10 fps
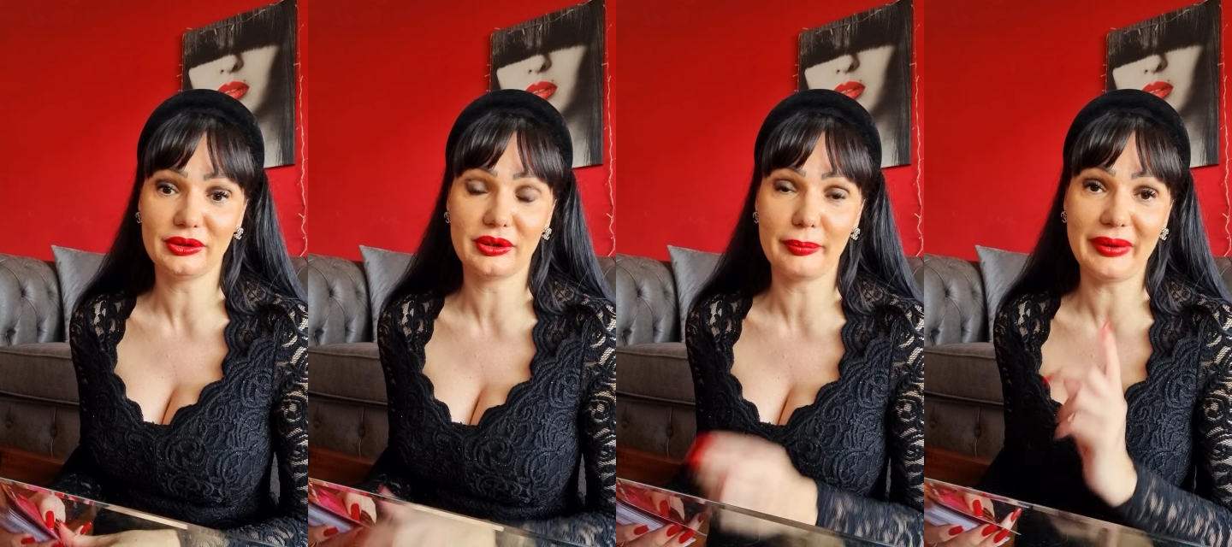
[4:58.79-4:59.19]

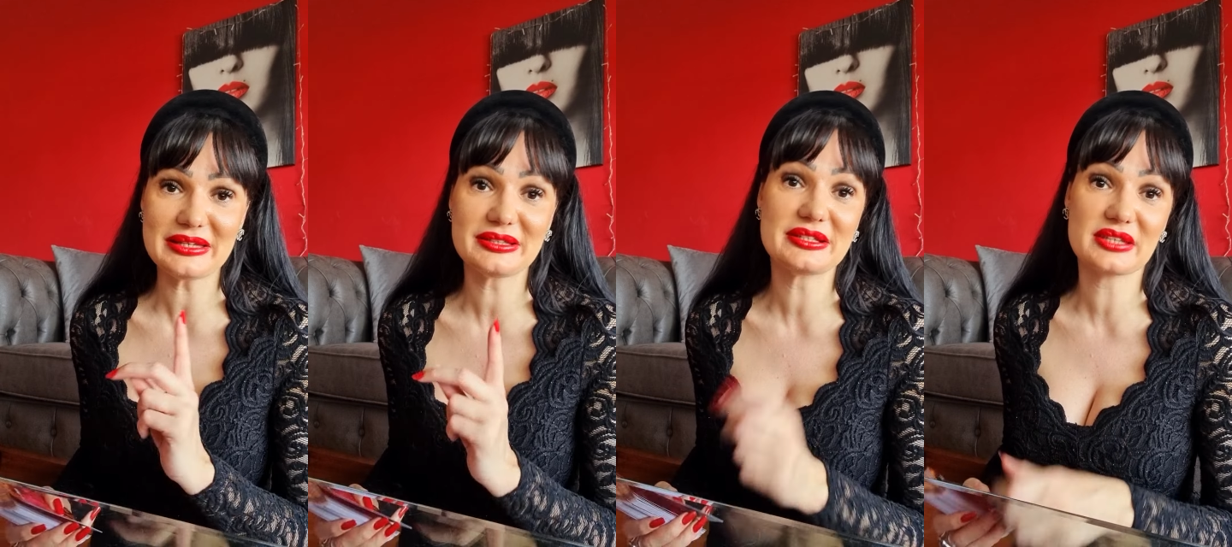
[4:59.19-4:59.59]
The
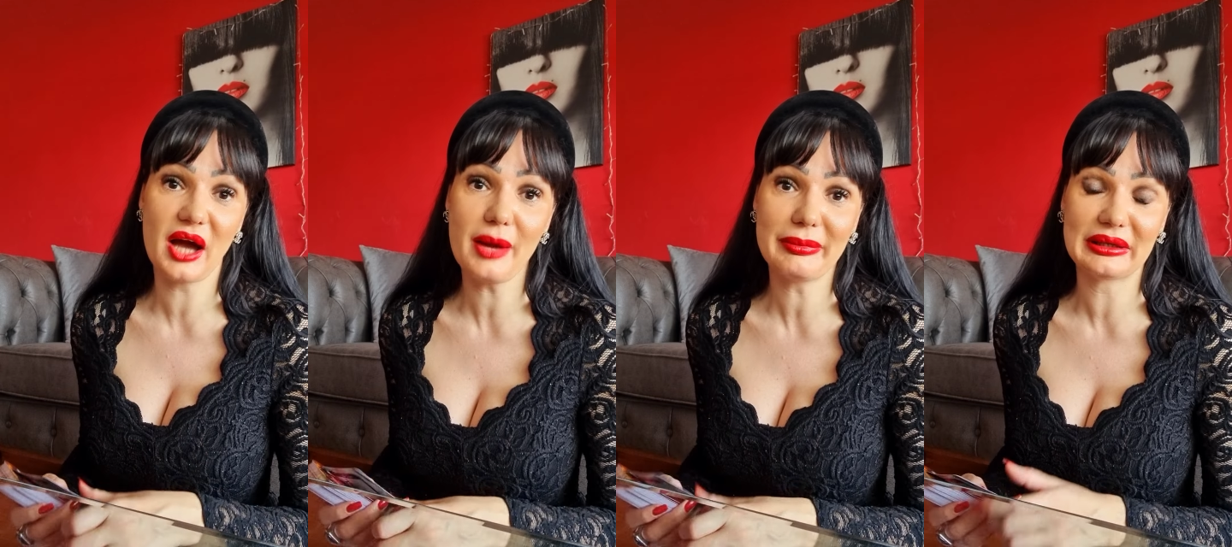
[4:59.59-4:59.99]
best is
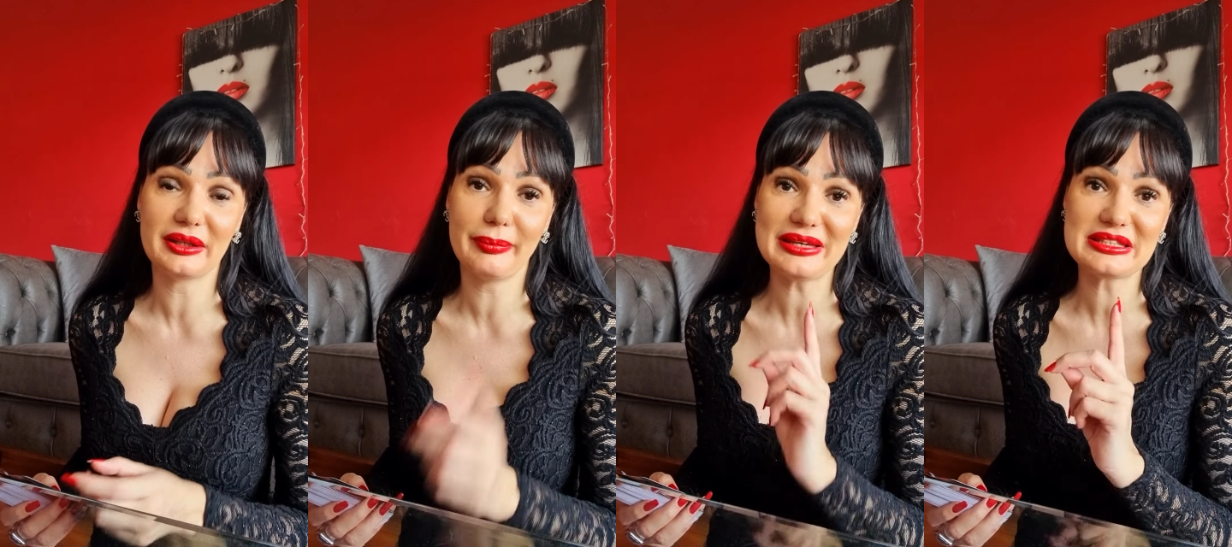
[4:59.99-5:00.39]
coming. The
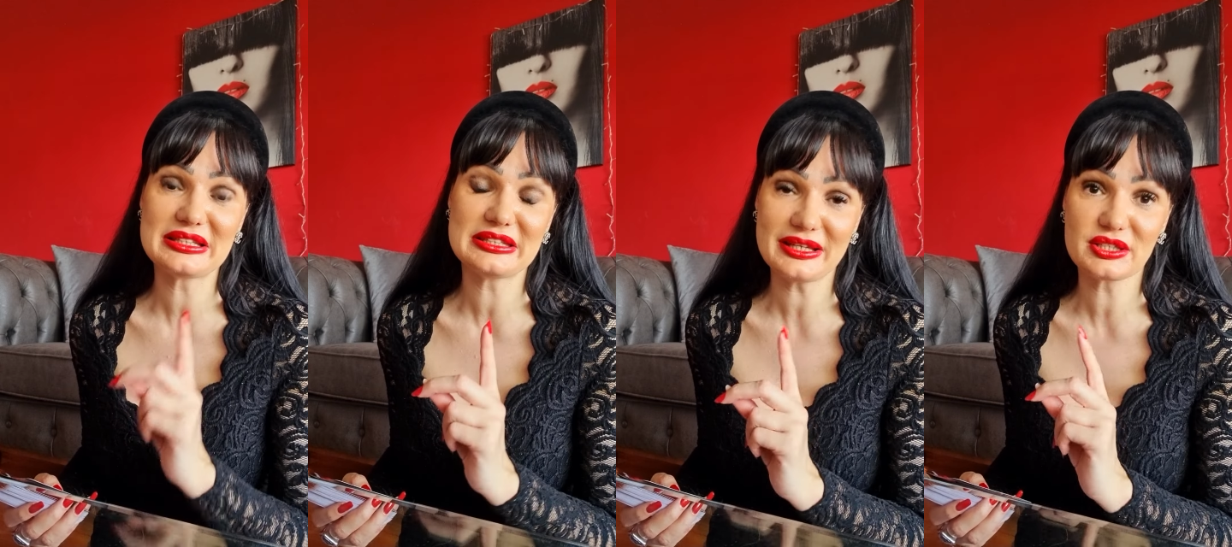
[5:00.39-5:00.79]
best
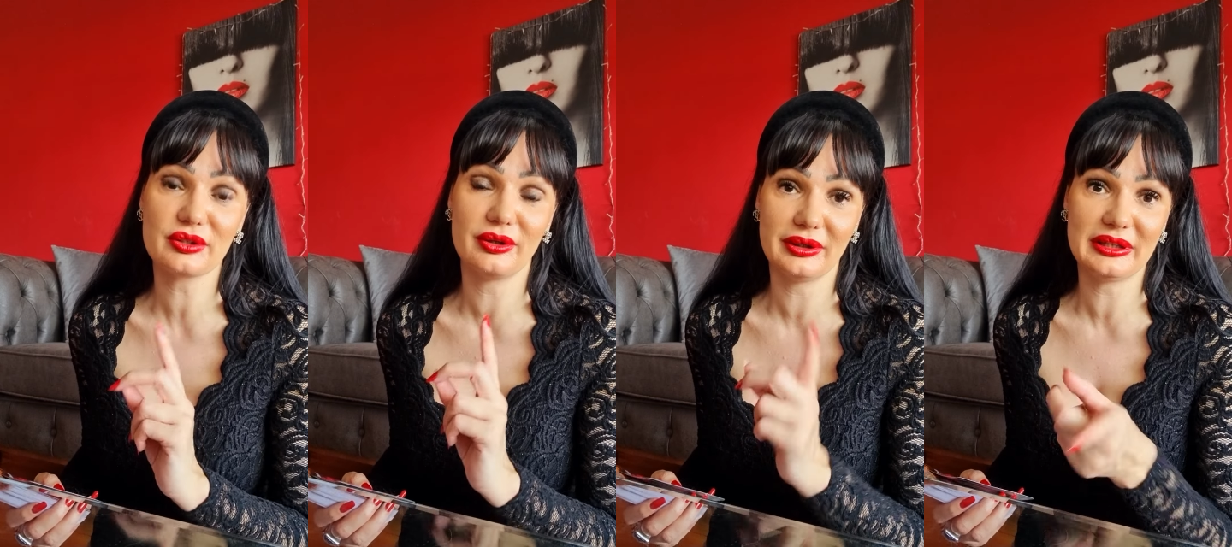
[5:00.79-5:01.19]

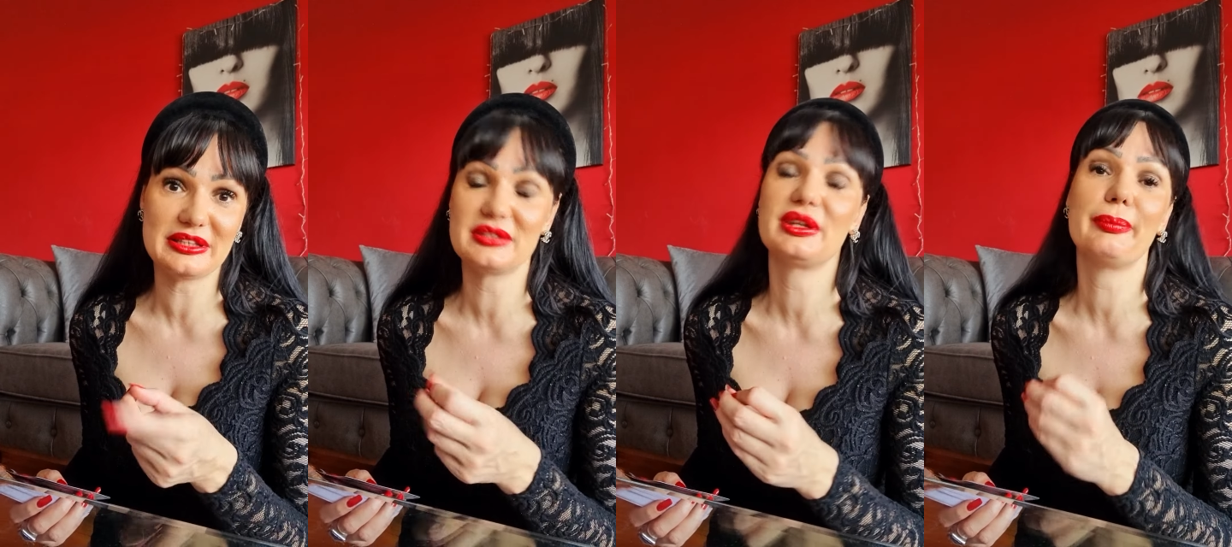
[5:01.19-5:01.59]

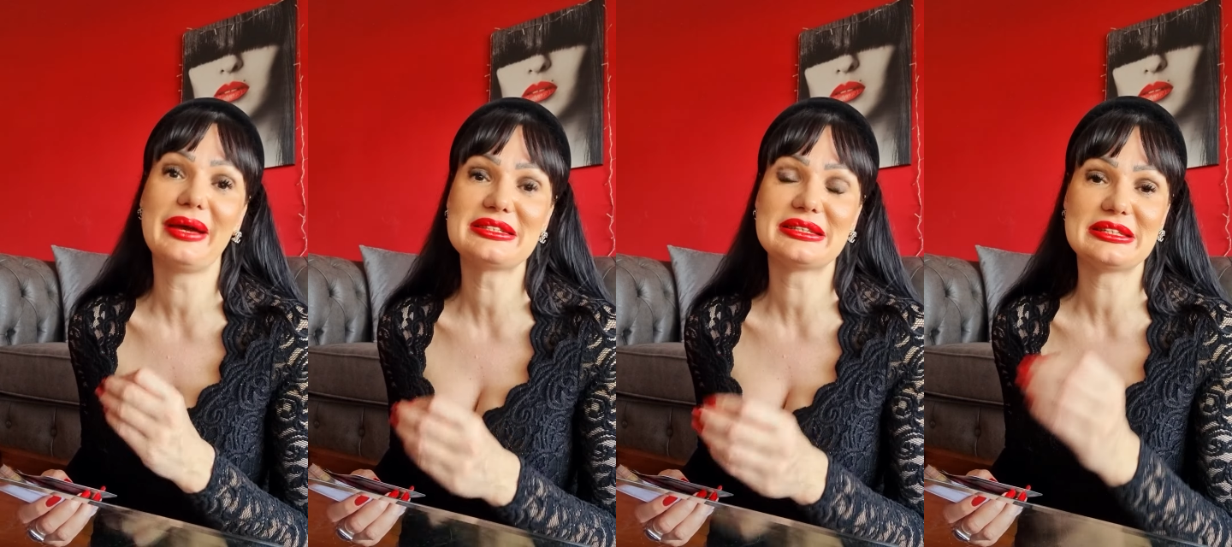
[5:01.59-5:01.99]

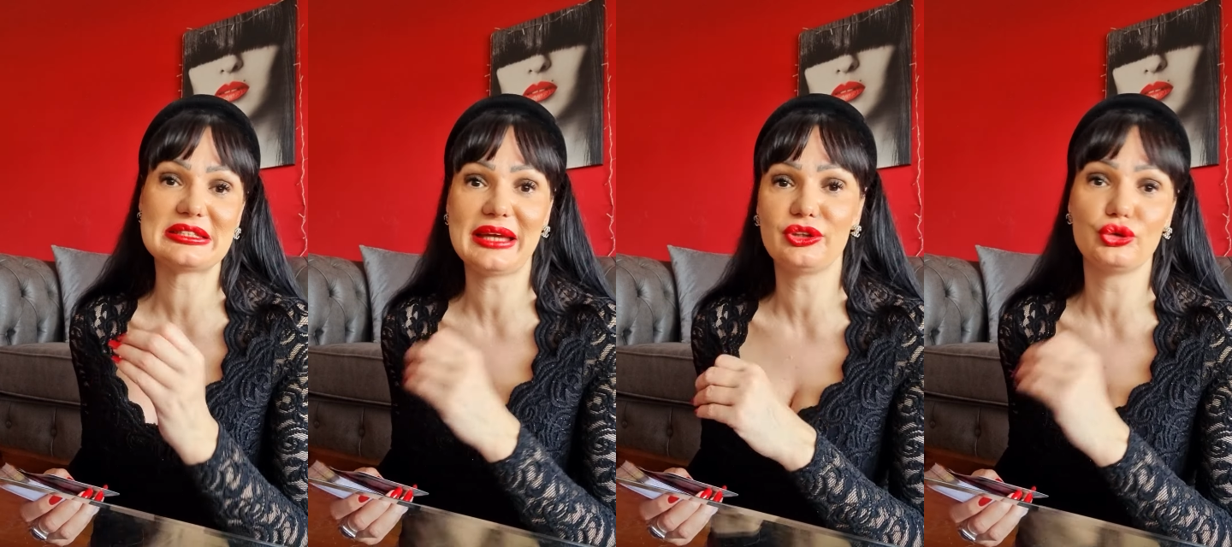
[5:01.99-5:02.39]
is
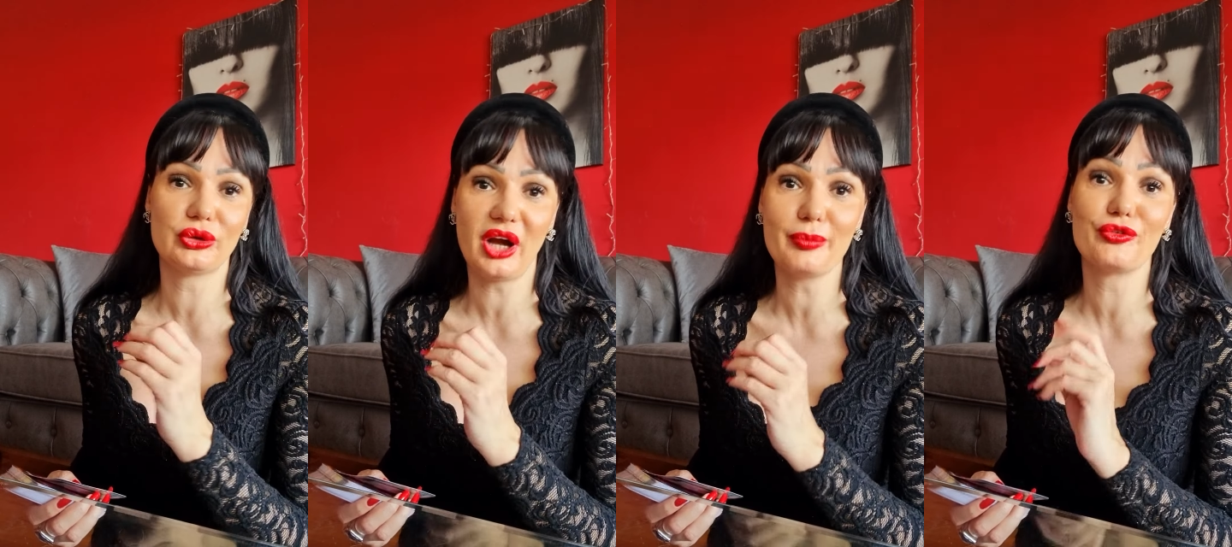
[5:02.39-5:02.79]
yet to
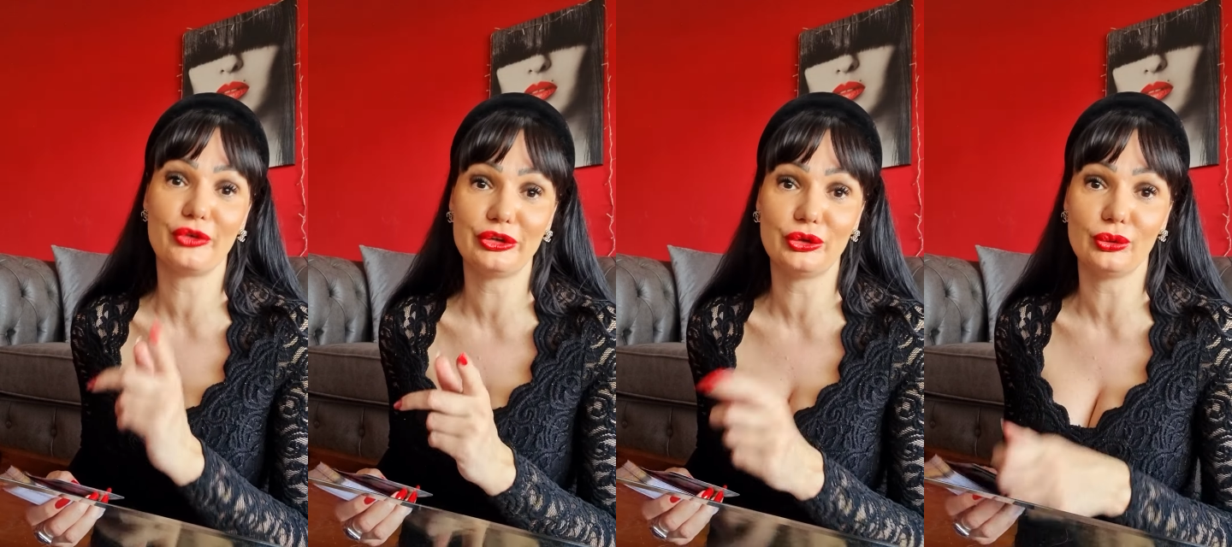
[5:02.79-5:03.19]
come for
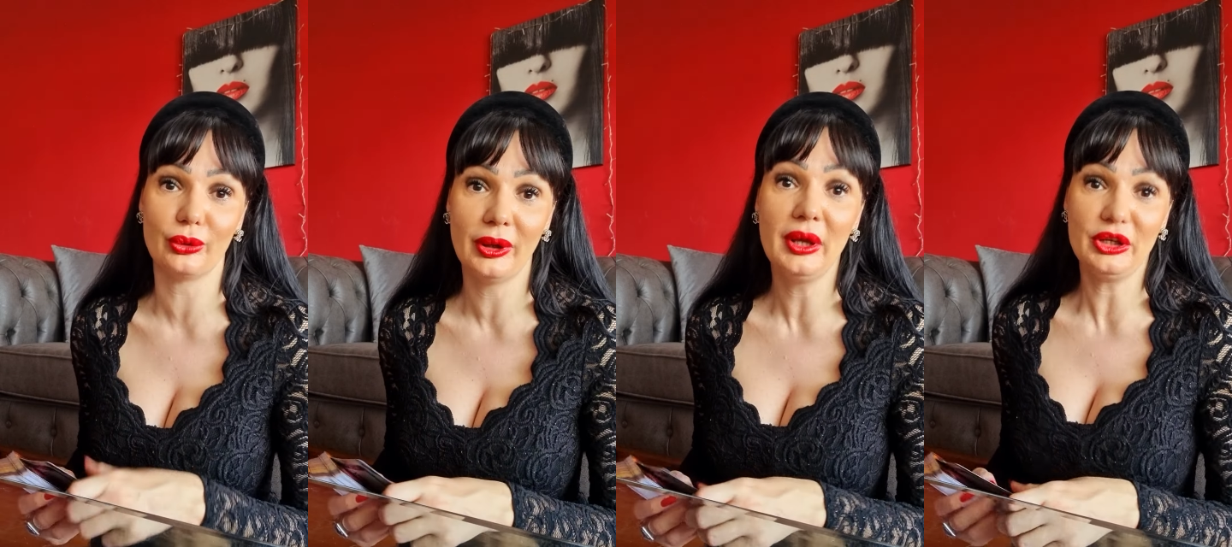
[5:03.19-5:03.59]
you.
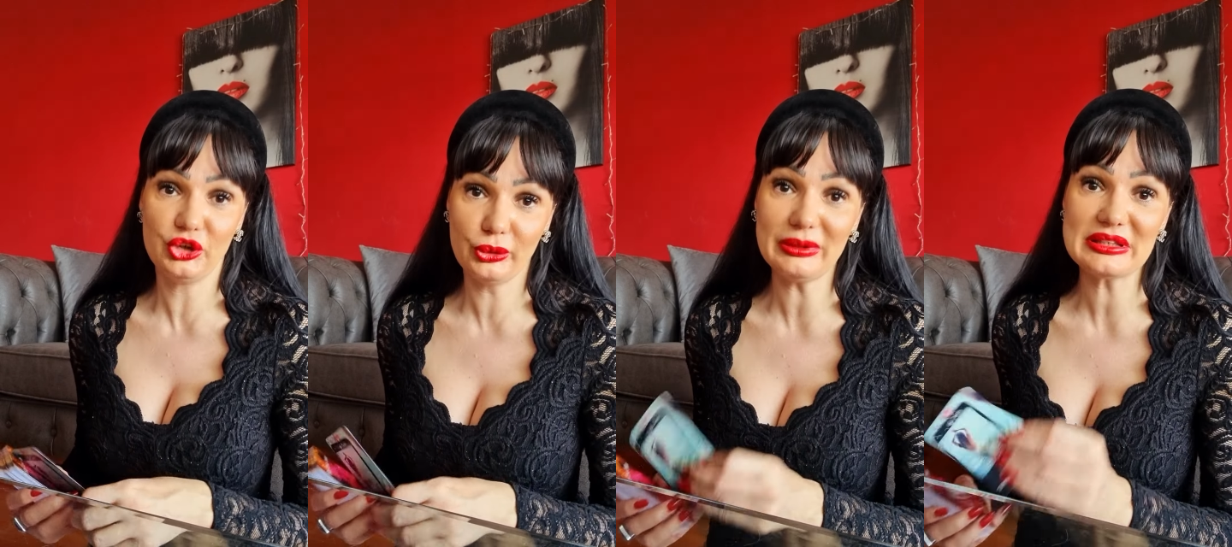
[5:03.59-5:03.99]
You will